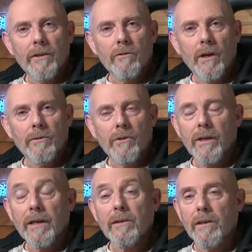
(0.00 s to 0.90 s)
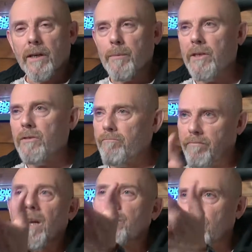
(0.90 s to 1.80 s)
drones Thicc today, but it's
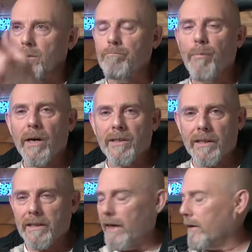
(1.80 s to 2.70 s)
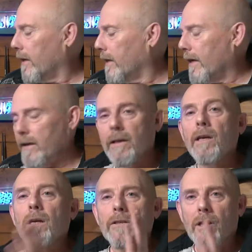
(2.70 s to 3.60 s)
absolutely bucketing down out there,
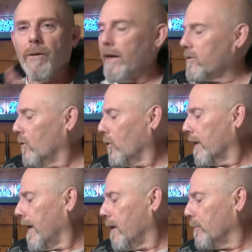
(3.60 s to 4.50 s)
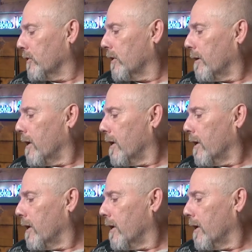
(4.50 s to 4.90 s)
so that's not going to happen.